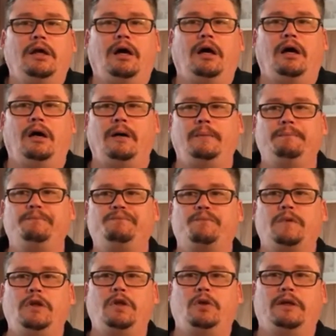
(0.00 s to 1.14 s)

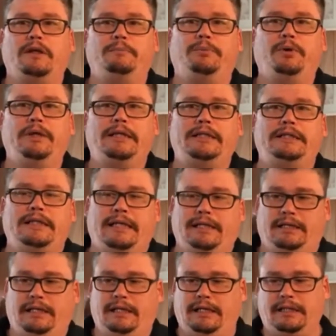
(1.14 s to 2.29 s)
You can put it
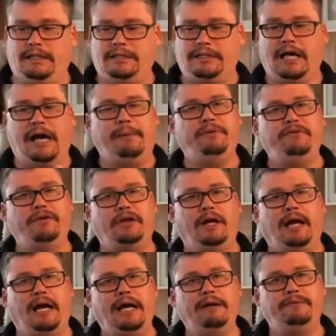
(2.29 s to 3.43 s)
at the top of your
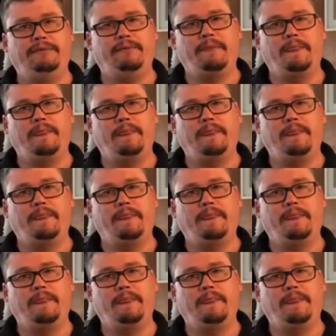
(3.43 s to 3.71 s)
hive.